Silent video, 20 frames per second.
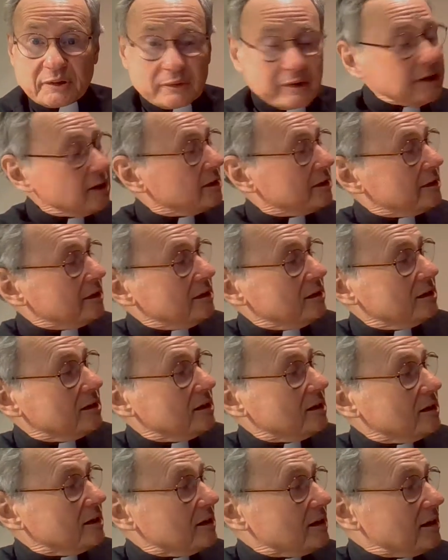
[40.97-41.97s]
really.
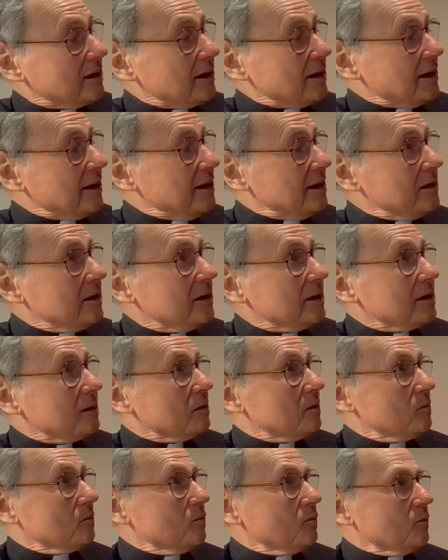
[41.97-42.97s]
He
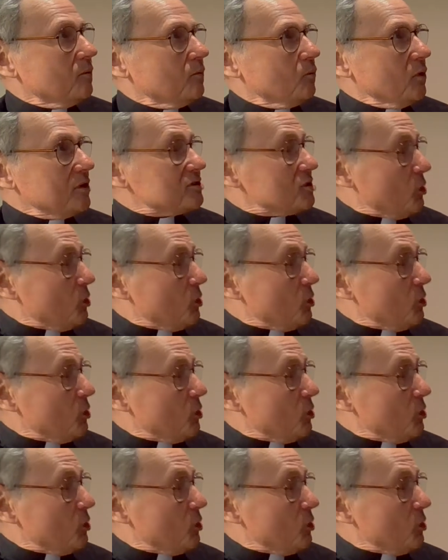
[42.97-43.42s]
was